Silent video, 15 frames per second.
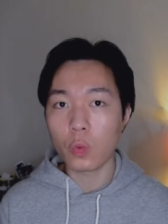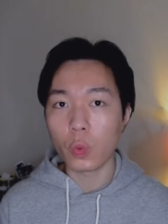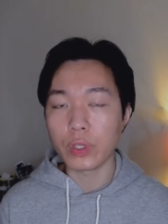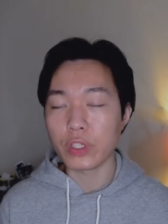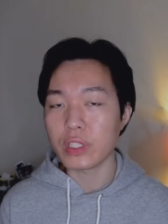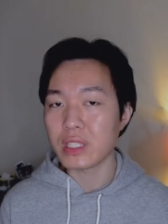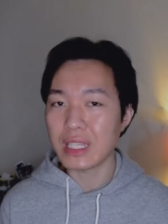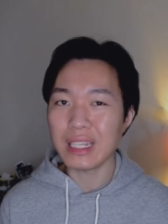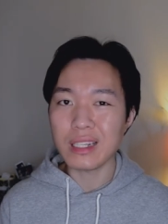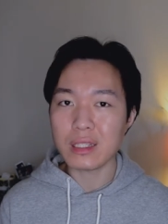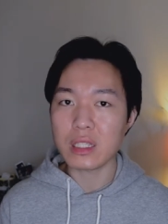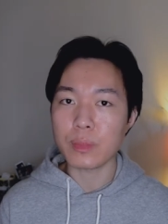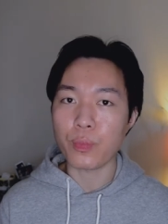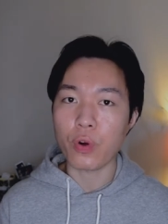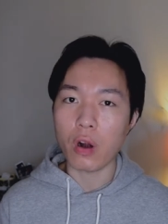When your skin
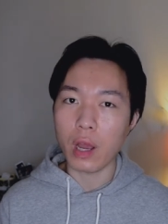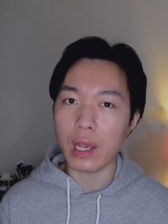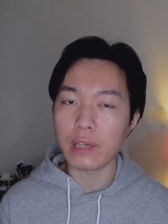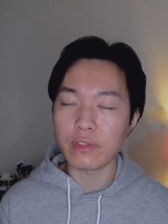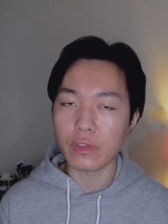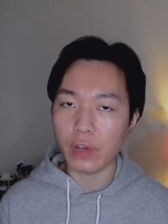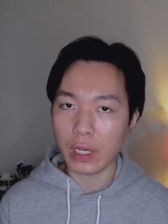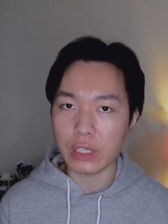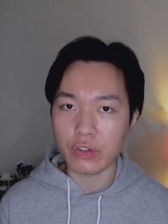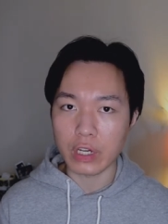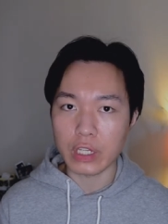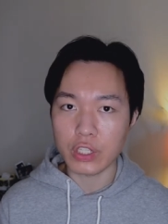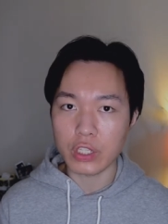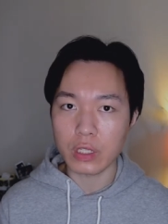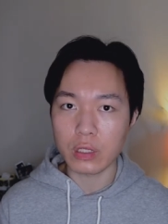is deprived of
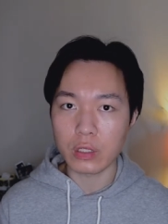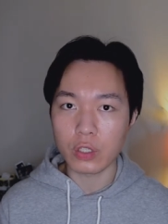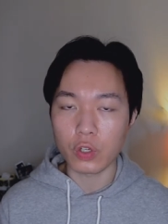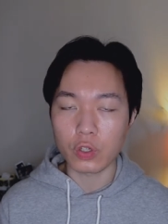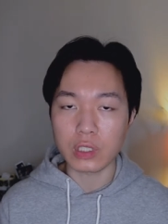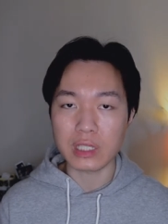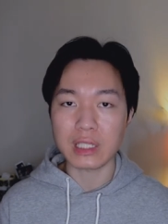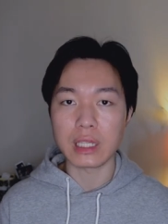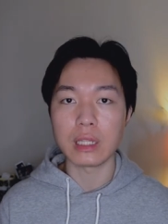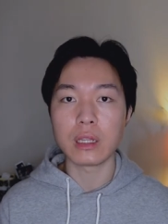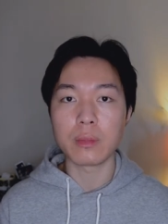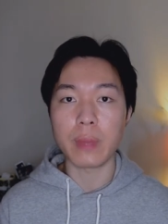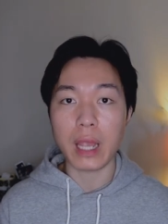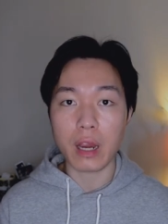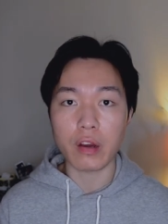hydration, your
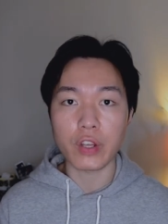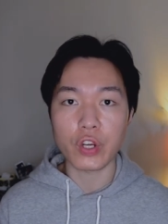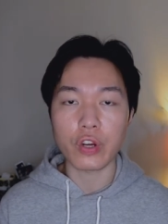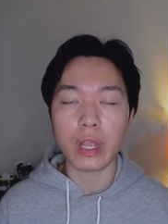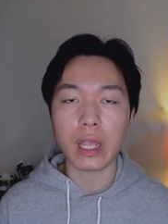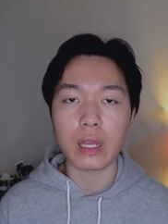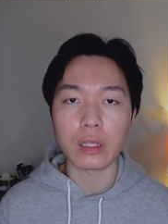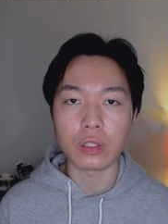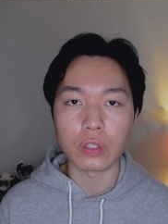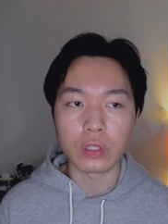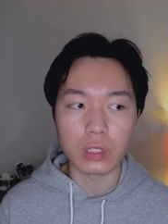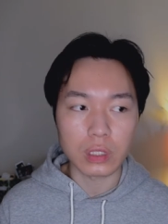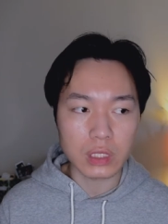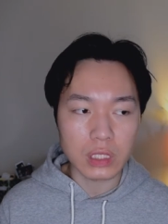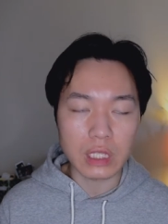skin barrier and
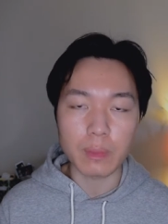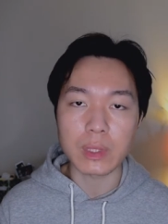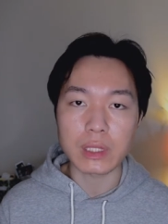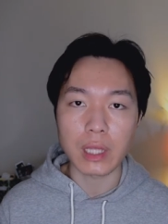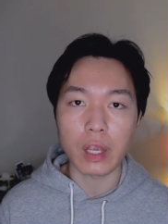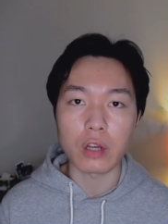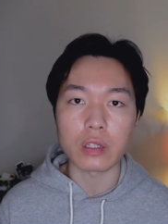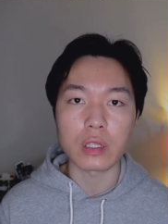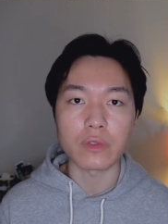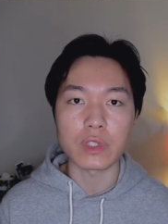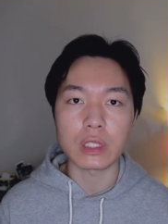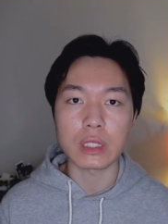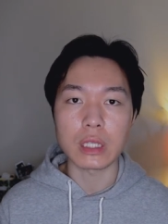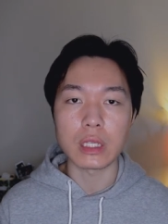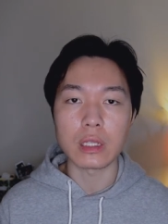the deepest layers of your
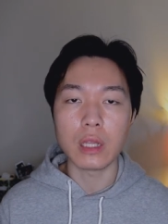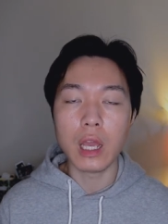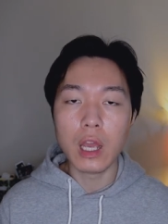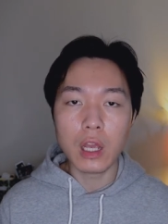skin